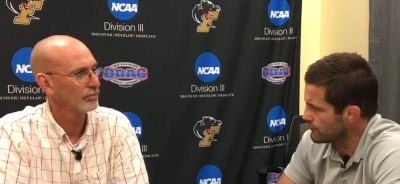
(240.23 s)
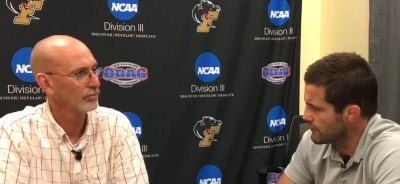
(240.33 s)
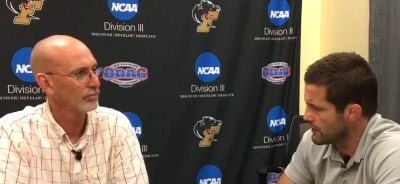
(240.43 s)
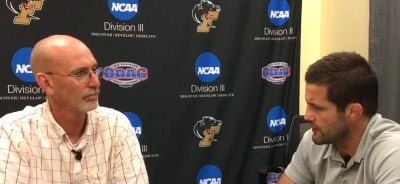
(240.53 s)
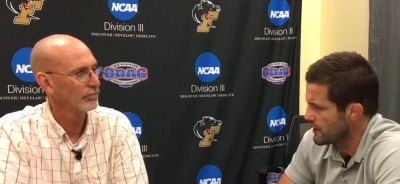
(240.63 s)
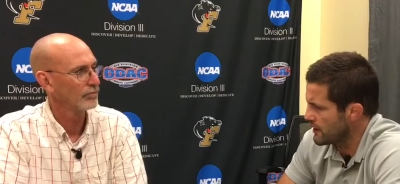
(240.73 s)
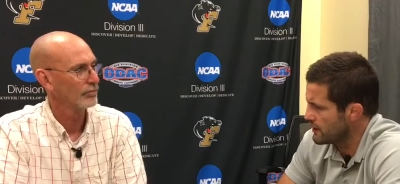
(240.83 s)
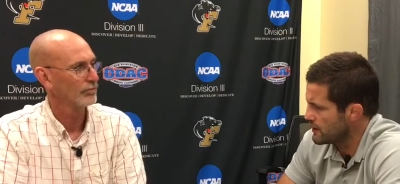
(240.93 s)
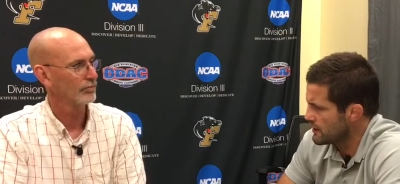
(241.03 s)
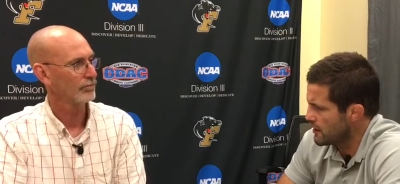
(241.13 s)
Speaker 1: and, and uh,
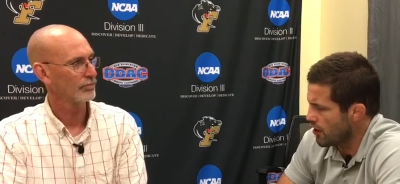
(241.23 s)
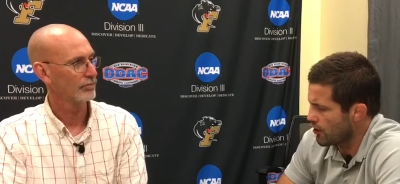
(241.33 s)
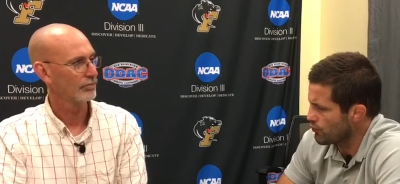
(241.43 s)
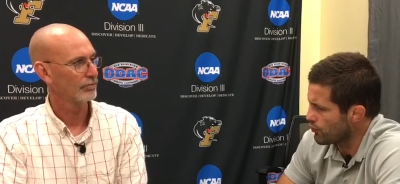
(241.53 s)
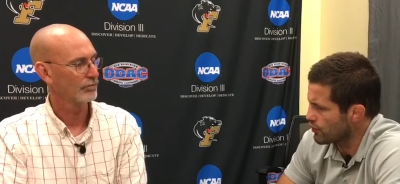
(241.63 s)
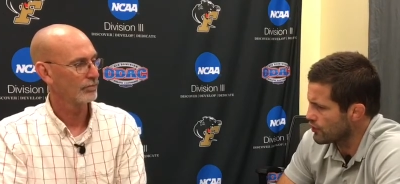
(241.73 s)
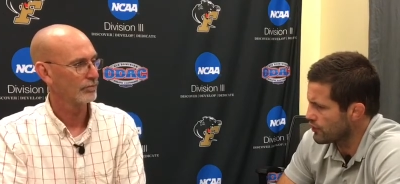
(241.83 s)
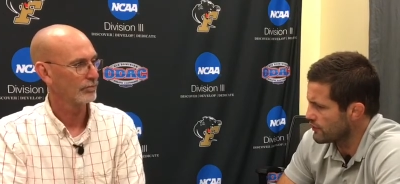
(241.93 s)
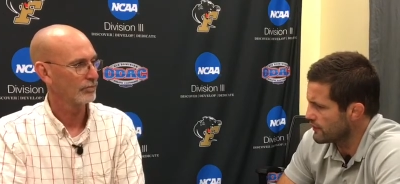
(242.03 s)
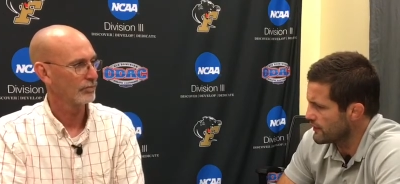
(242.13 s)
hard
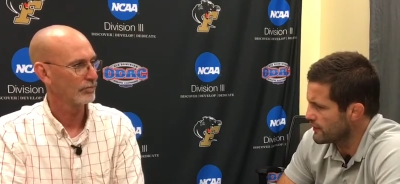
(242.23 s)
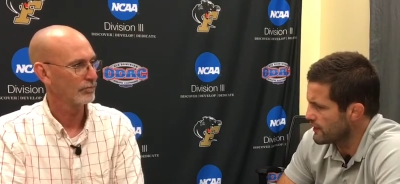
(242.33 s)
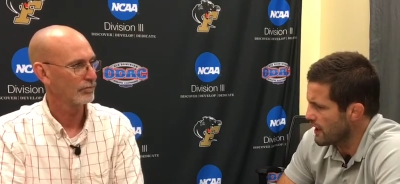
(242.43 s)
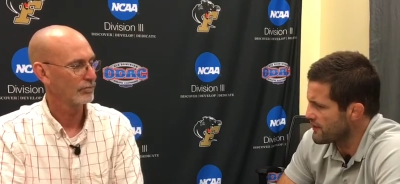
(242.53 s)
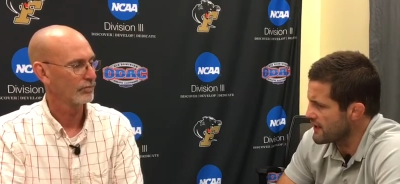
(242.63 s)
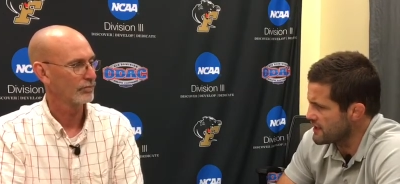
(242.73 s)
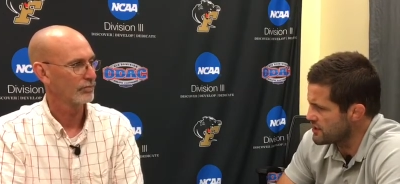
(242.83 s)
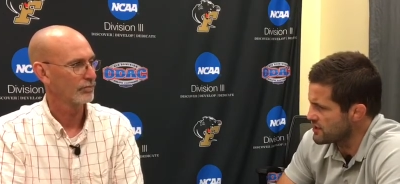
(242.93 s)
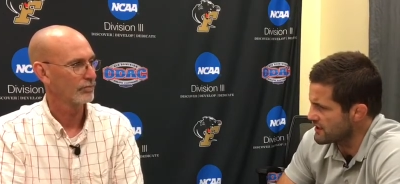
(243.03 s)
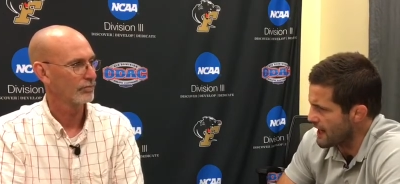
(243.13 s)
worker, and, and, I think
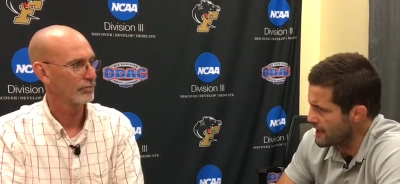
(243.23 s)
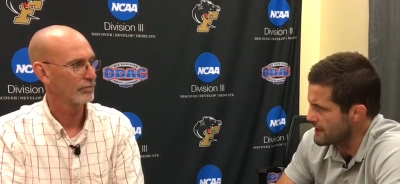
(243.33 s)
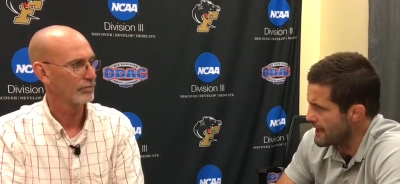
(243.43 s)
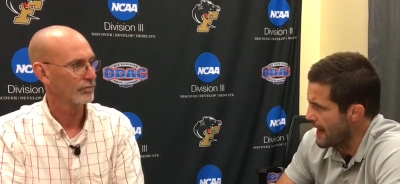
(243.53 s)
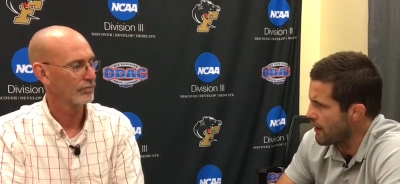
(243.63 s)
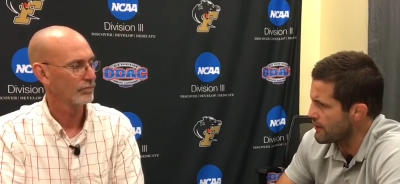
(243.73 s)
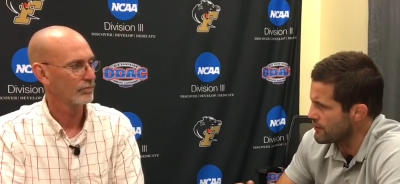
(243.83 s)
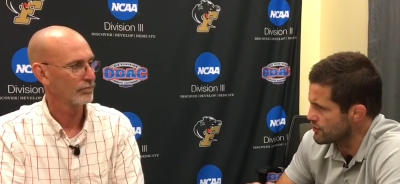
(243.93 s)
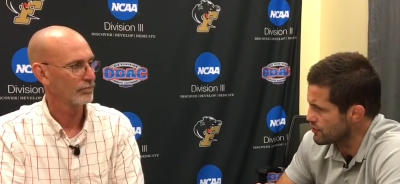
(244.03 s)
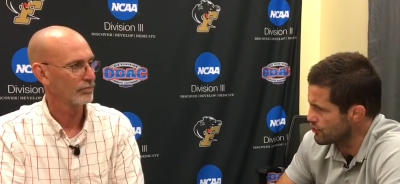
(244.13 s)
he's just kind of now
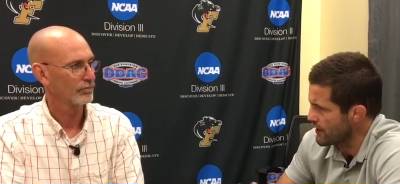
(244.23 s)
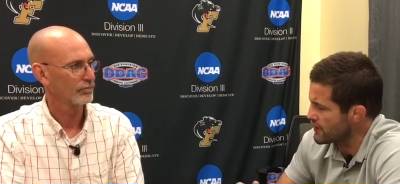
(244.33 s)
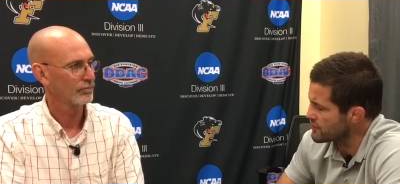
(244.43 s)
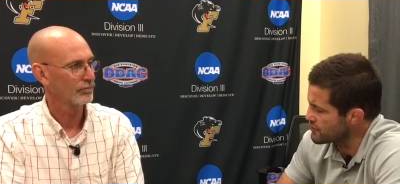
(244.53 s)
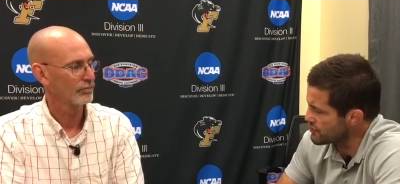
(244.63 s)
hitting the, scratching the